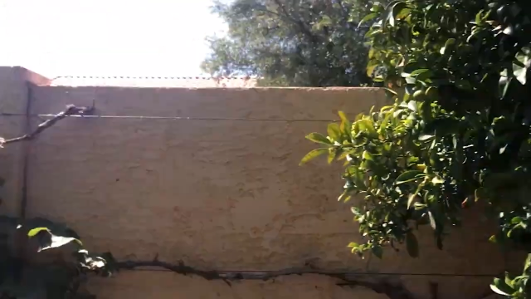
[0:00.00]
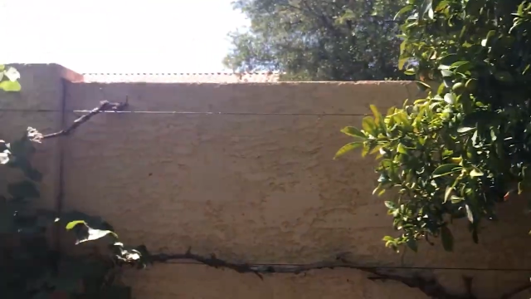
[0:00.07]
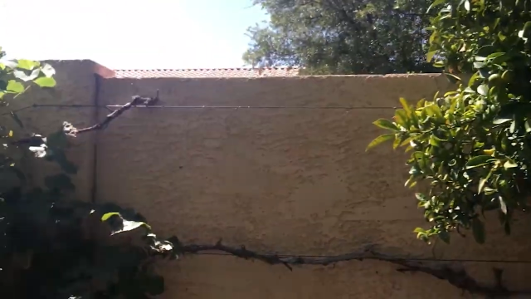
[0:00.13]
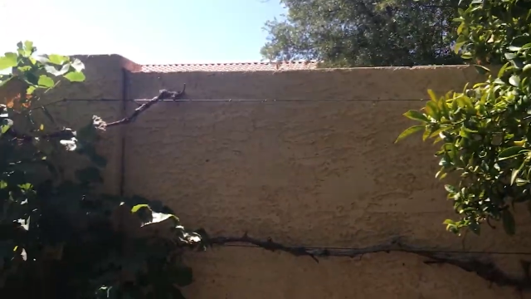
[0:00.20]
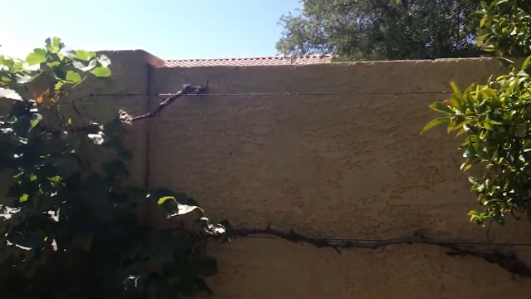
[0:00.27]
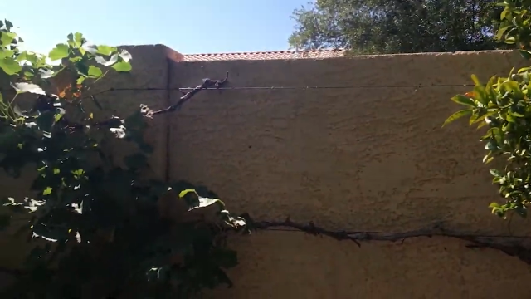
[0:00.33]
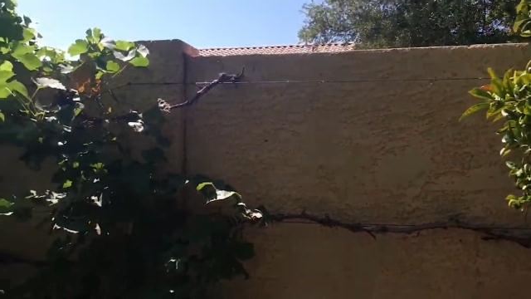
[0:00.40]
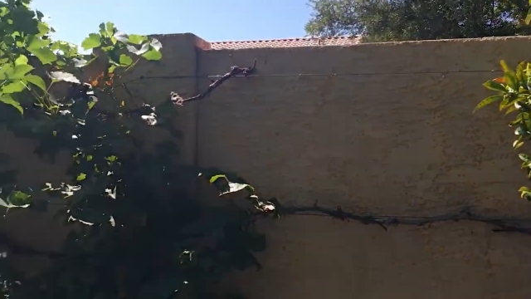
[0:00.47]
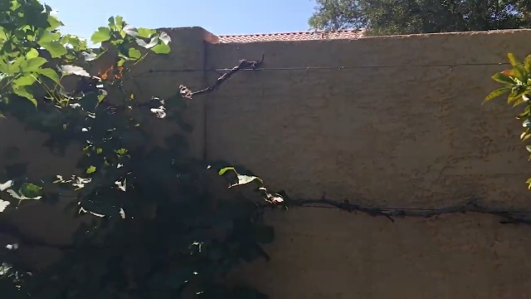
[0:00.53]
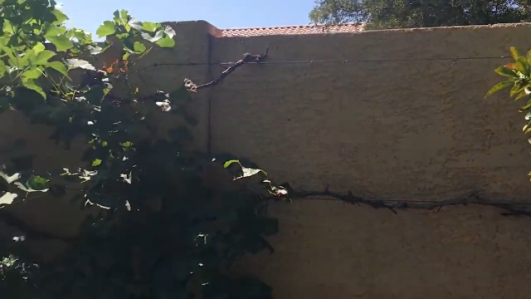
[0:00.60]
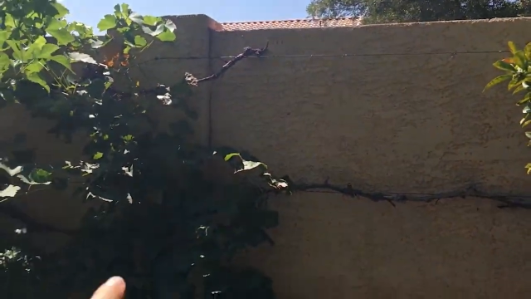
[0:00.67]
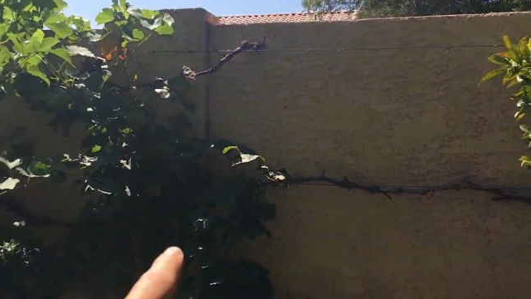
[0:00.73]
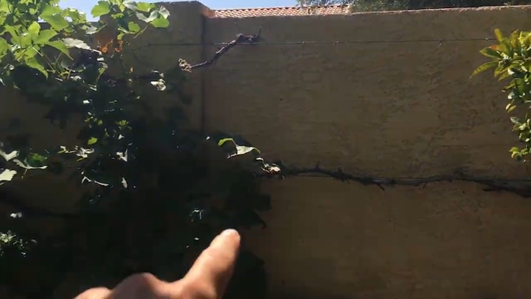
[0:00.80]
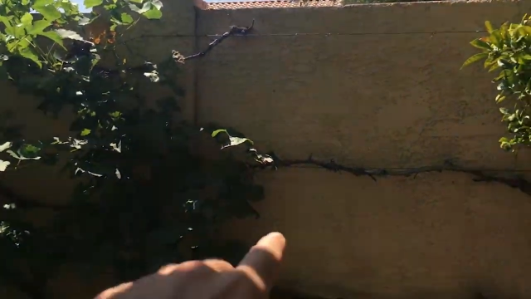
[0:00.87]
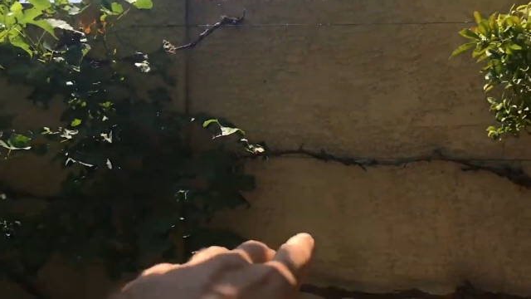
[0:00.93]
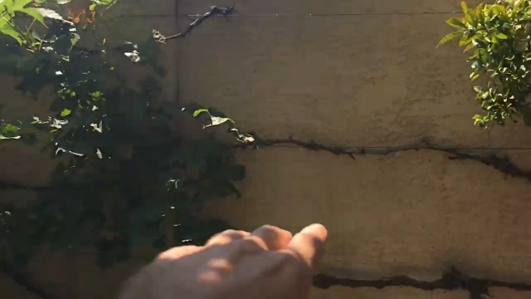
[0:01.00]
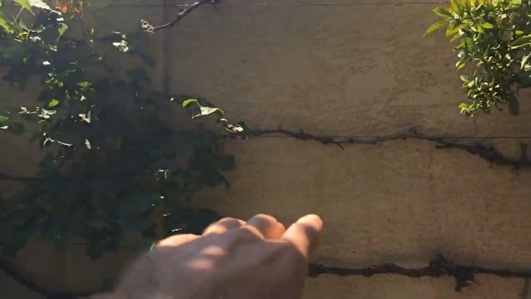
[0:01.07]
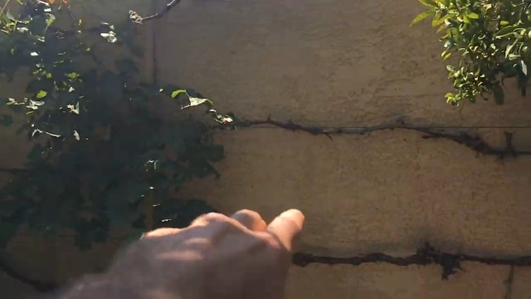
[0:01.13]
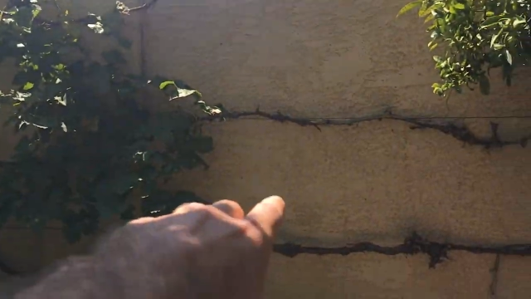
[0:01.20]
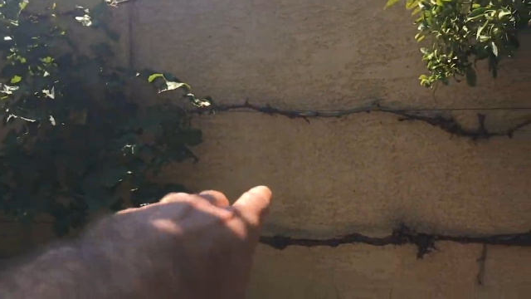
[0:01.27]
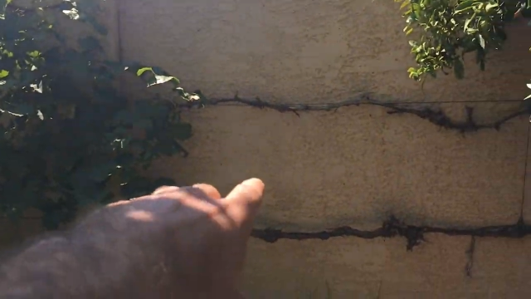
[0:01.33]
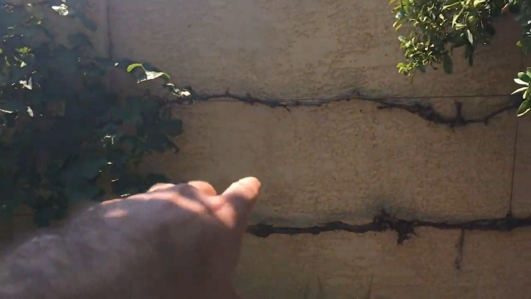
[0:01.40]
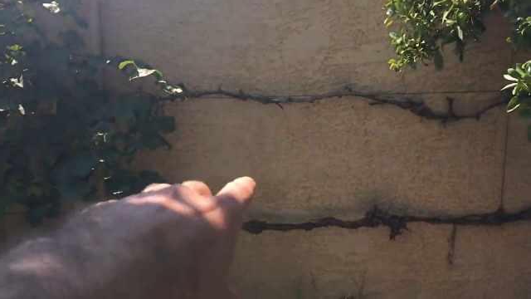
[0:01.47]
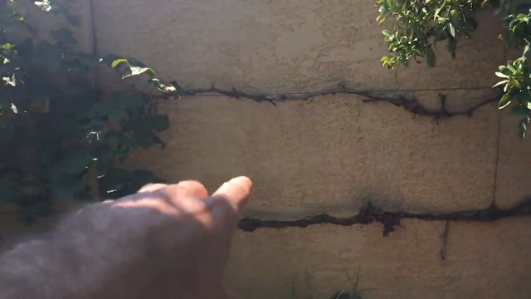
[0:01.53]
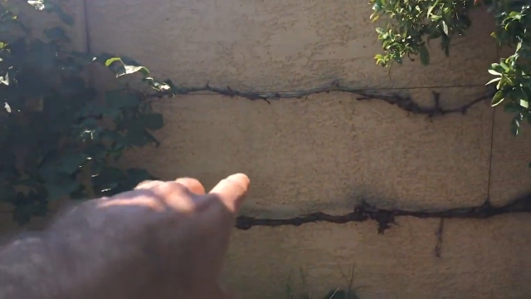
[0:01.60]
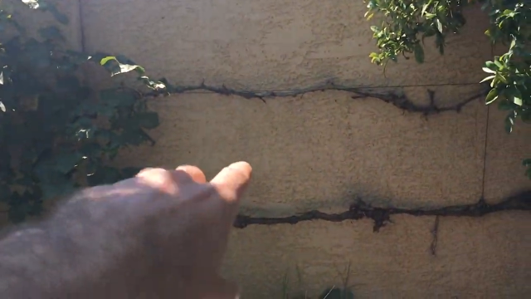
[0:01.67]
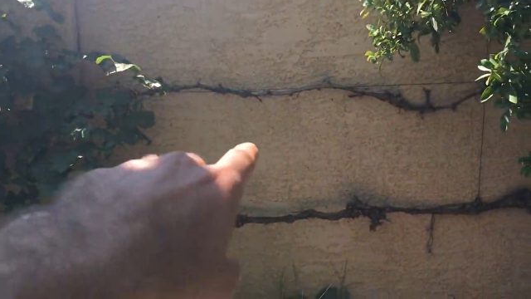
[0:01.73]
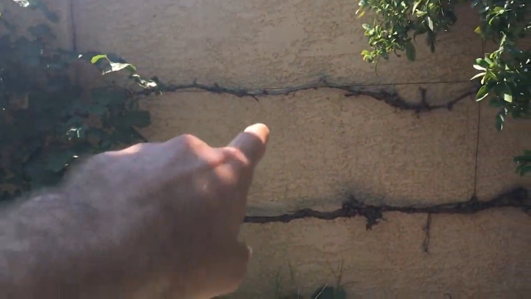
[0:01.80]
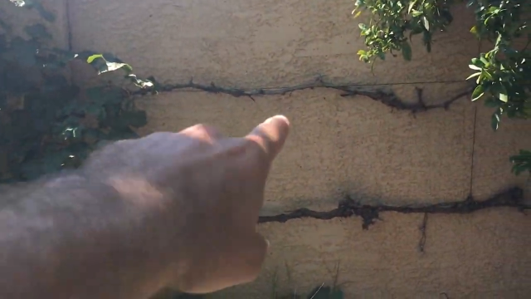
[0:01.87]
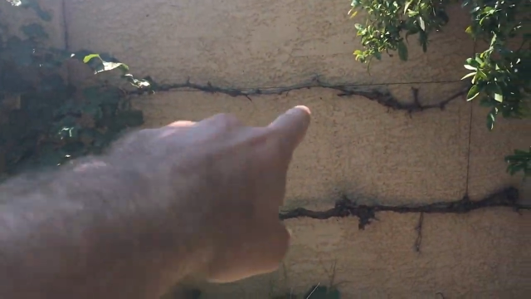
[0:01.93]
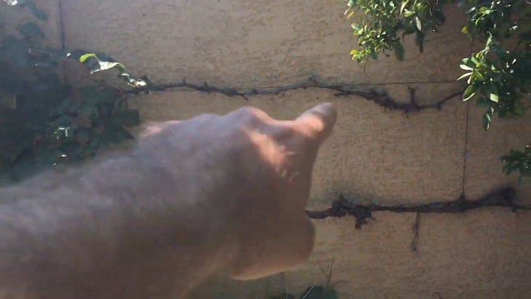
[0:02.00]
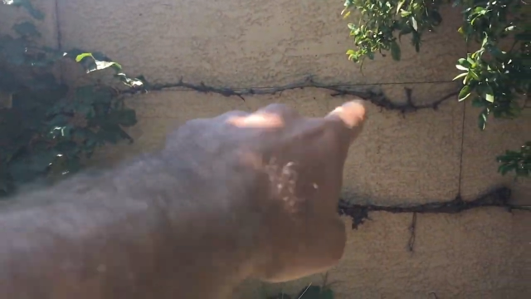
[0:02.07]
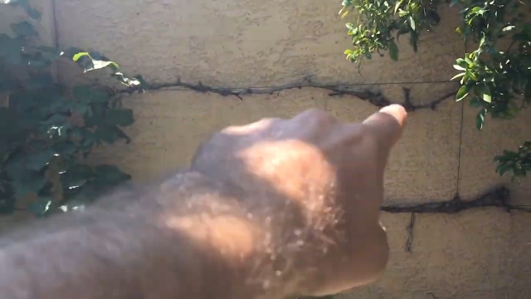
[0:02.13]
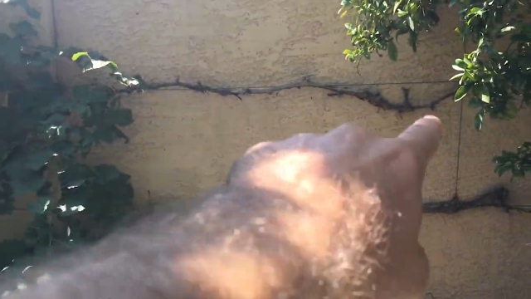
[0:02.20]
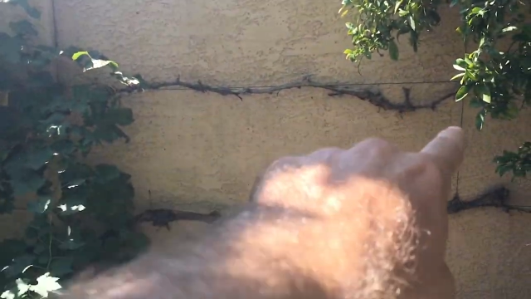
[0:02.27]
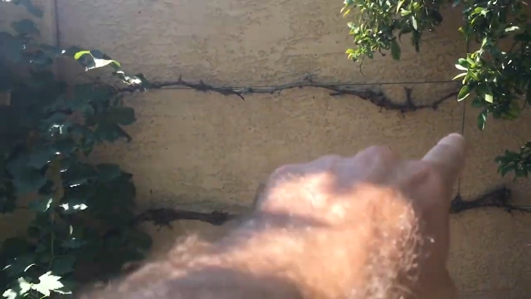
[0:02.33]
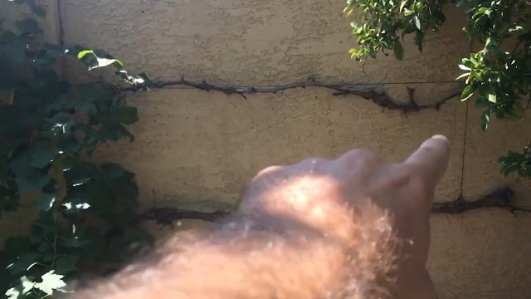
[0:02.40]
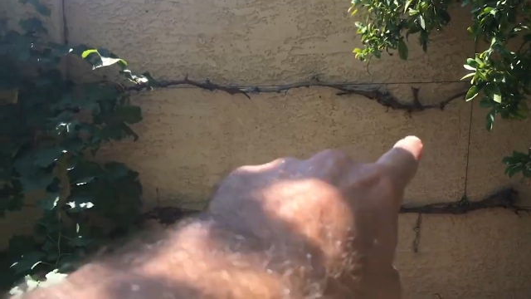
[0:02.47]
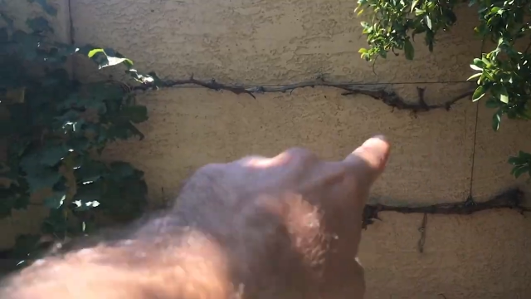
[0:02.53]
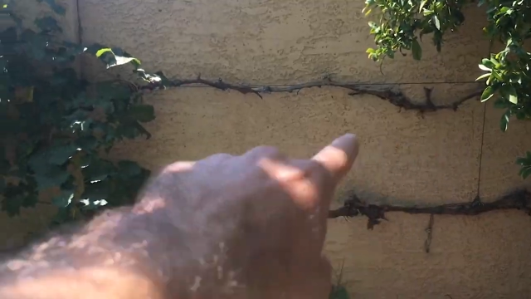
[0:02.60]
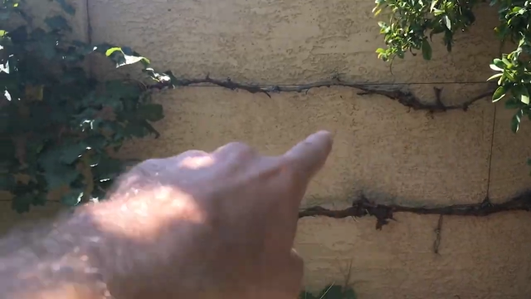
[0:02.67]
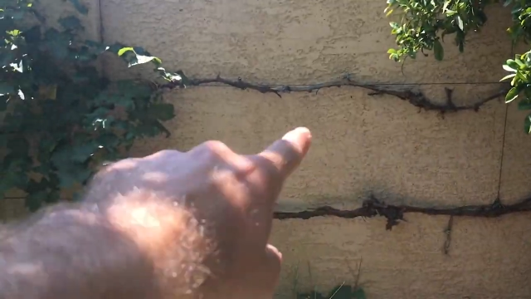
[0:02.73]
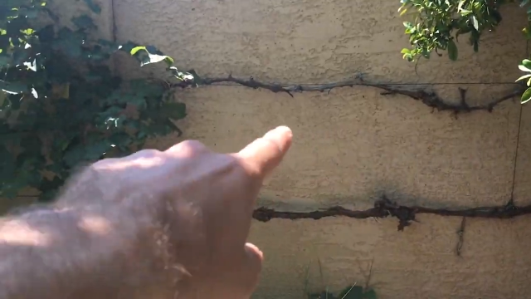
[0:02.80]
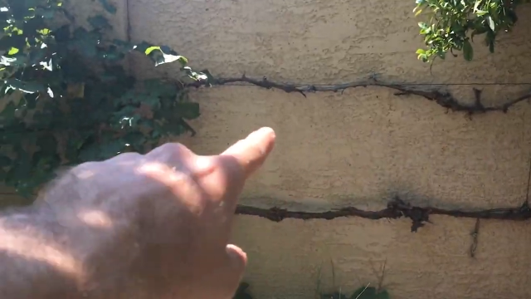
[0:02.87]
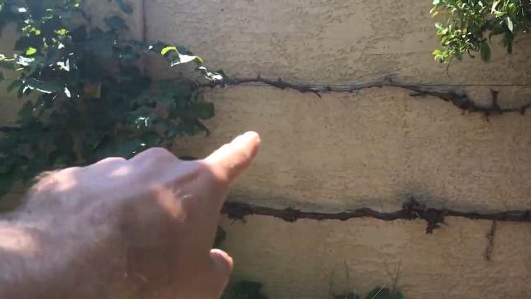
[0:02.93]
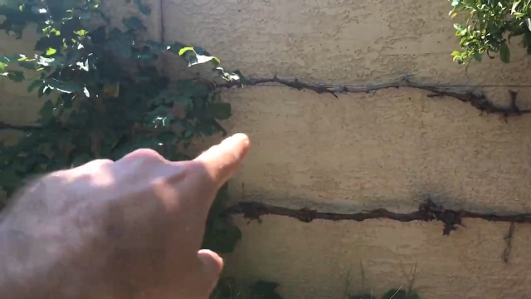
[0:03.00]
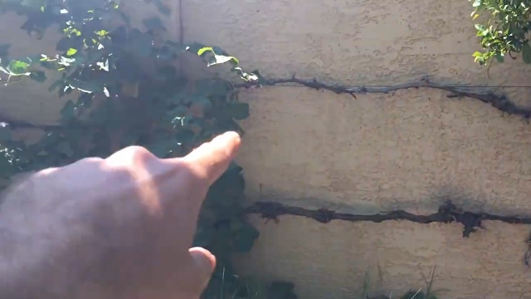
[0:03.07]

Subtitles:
Nobody's mouth can be seen.